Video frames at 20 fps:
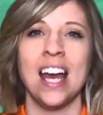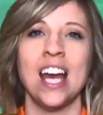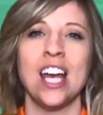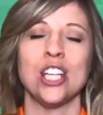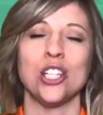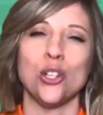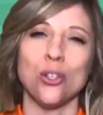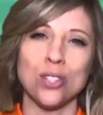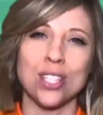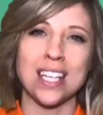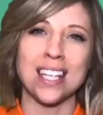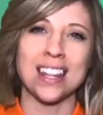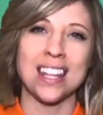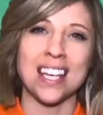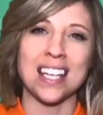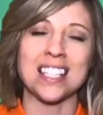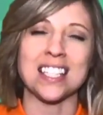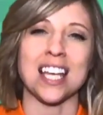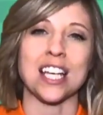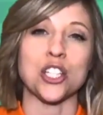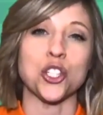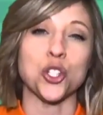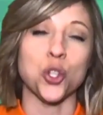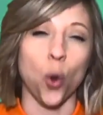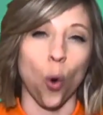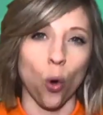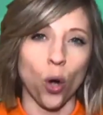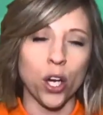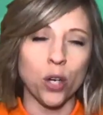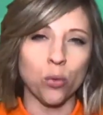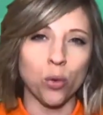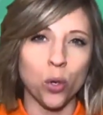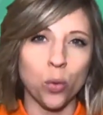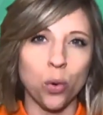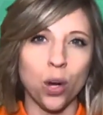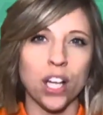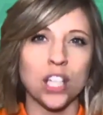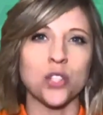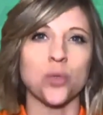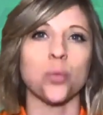Using things like scoring
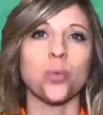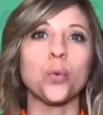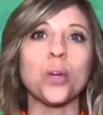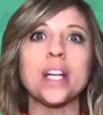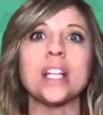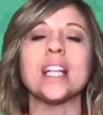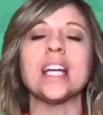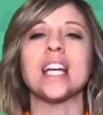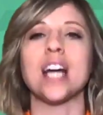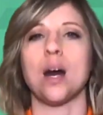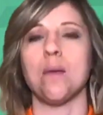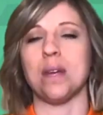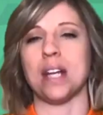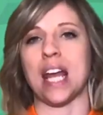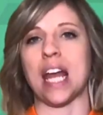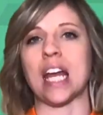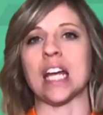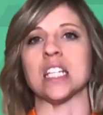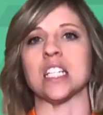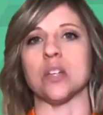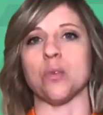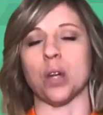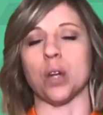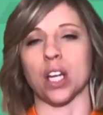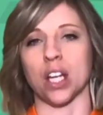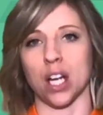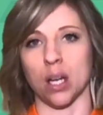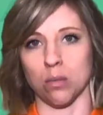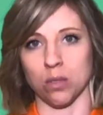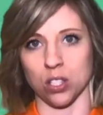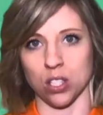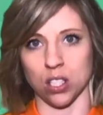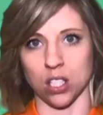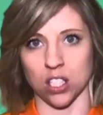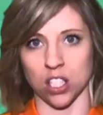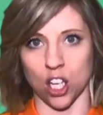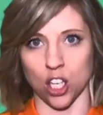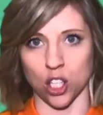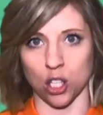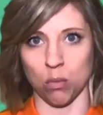rubrics really come in handy when it comes to
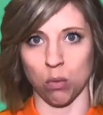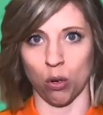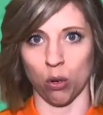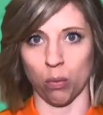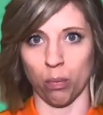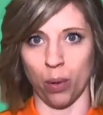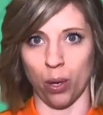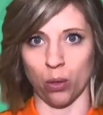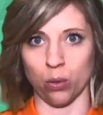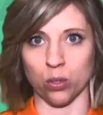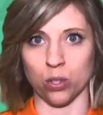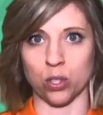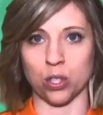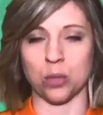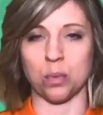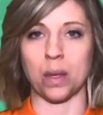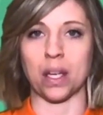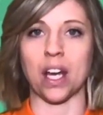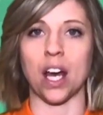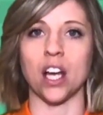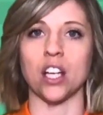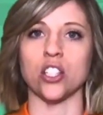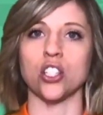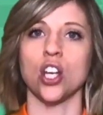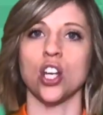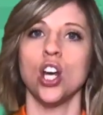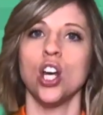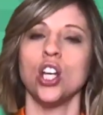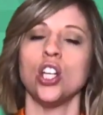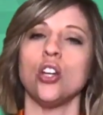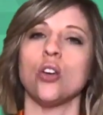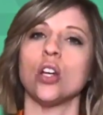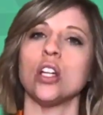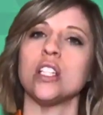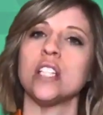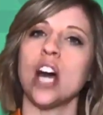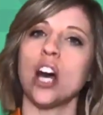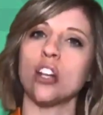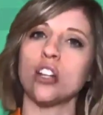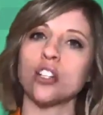discussion board posts, because you can
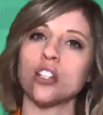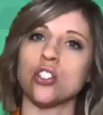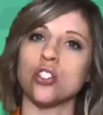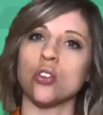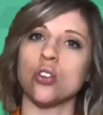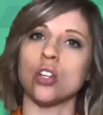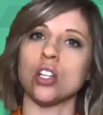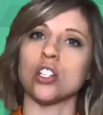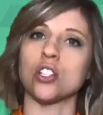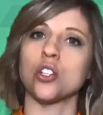tell the students